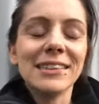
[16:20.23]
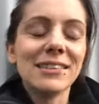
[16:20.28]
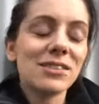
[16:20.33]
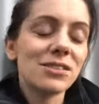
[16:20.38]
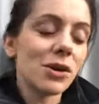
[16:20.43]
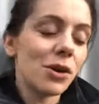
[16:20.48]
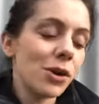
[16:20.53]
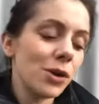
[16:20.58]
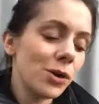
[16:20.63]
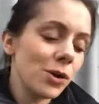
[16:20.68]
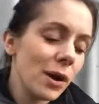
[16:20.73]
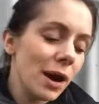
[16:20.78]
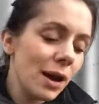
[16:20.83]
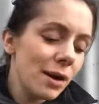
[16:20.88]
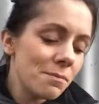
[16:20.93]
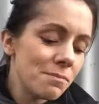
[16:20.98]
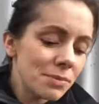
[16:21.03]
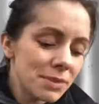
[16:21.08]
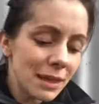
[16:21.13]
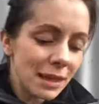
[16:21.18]
So
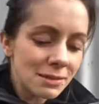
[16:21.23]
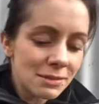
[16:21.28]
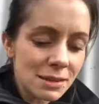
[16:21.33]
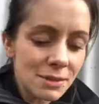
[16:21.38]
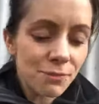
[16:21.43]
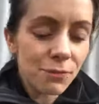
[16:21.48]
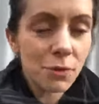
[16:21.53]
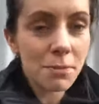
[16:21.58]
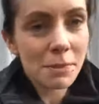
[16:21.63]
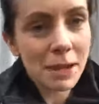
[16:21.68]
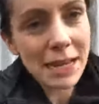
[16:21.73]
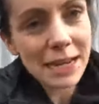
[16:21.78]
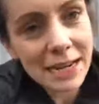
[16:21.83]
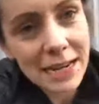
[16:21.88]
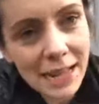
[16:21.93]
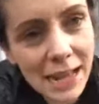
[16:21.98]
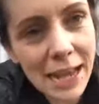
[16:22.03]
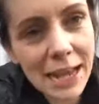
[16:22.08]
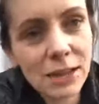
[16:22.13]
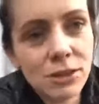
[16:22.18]
that's it for me
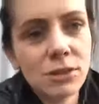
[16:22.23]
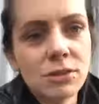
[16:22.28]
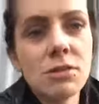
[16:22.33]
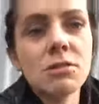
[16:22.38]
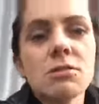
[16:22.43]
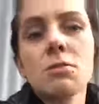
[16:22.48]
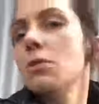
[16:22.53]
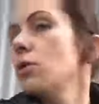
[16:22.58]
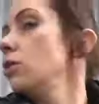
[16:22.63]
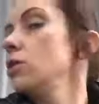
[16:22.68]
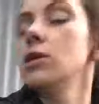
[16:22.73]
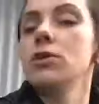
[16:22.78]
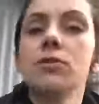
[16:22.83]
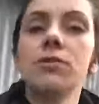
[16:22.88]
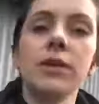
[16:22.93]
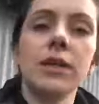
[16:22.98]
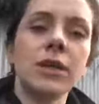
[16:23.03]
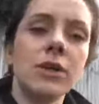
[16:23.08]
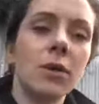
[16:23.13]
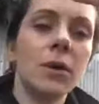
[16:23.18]
today. Just a small little
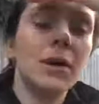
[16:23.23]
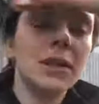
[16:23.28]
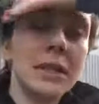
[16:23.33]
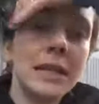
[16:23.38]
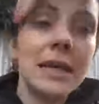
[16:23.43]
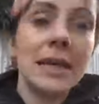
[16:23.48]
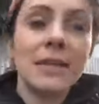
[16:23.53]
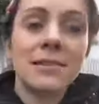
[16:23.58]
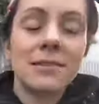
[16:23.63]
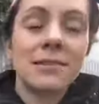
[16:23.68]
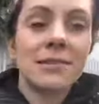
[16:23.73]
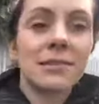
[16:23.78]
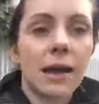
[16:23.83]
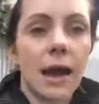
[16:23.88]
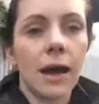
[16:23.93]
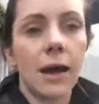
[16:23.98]
video on this.